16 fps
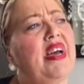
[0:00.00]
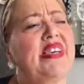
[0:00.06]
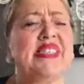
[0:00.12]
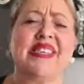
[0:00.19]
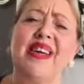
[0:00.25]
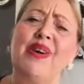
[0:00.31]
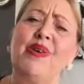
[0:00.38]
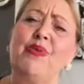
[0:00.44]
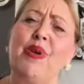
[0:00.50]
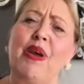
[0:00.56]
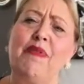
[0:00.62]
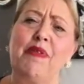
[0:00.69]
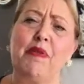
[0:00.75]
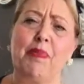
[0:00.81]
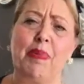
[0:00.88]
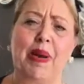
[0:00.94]
I don't know, all
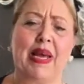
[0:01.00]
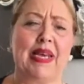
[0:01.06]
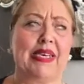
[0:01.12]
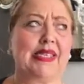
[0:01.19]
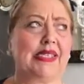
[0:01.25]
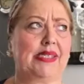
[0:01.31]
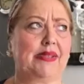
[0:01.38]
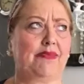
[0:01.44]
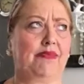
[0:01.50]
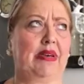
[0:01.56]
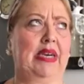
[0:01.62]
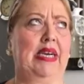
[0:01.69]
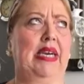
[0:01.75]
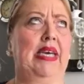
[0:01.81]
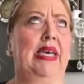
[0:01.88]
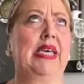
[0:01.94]
over the place,
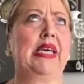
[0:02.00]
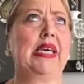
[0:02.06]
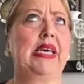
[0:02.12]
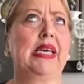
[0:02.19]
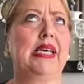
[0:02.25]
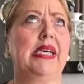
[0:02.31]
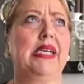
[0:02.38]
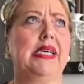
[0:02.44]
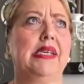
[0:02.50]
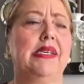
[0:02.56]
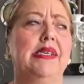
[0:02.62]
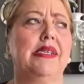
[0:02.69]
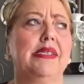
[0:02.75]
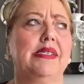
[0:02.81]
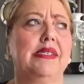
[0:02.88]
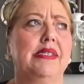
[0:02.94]
really.
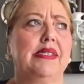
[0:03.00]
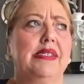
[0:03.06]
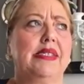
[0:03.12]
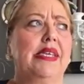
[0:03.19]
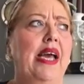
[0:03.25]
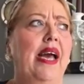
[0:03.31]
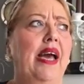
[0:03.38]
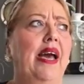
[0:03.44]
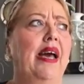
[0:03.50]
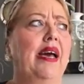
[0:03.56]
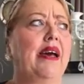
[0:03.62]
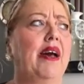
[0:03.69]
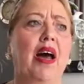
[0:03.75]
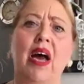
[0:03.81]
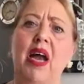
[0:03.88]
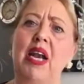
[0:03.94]
Yeah,
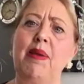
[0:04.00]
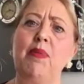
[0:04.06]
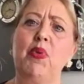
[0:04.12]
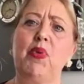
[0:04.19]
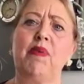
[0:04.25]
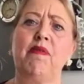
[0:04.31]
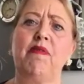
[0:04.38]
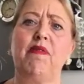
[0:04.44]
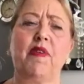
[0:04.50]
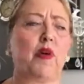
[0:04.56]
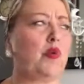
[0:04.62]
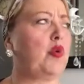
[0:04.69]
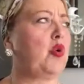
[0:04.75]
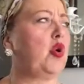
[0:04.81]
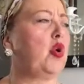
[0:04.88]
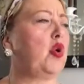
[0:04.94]
early morning
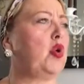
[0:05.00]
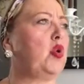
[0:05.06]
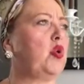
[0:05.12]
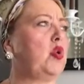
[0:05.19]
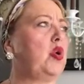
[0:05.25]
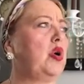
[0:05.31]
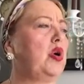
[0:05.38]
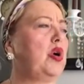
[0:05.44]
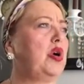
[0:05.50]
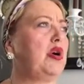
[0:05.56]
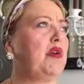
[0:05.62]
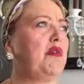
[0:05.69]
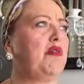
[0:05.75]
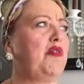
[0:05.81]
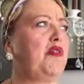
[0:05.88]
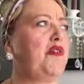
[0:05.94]
phone call
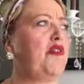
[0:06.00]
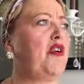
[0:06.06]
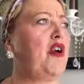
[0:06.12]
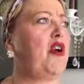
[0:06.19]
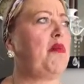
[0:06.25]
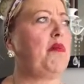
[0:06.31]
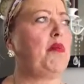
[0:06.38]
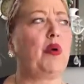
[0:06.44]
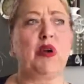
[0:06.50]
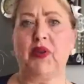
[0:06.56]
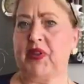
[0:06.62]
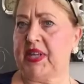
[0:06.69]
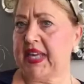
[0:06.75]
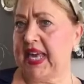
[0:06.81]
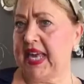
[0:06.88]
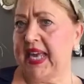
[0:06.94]
from one of
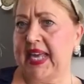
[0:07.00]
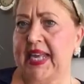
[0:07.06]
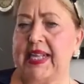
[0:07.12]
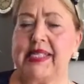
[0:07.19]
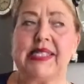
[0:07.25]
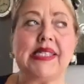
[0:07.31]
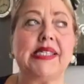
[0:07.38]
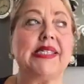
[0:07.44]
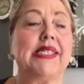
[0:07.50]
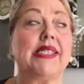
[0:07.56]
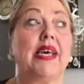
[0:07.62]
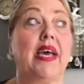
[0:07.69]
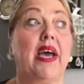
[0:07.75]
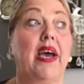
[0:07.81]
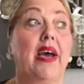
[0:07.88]
the kids.